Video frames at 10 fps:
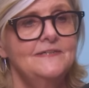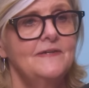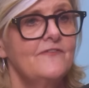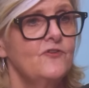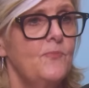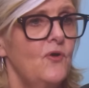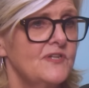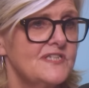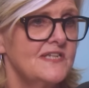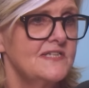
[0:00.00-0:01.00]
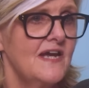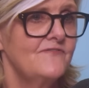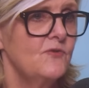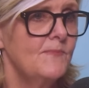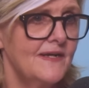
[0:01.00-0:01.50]
I have no policies, I
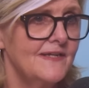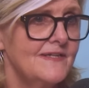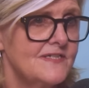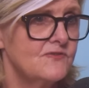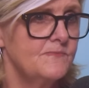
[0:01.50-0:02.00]
have no money to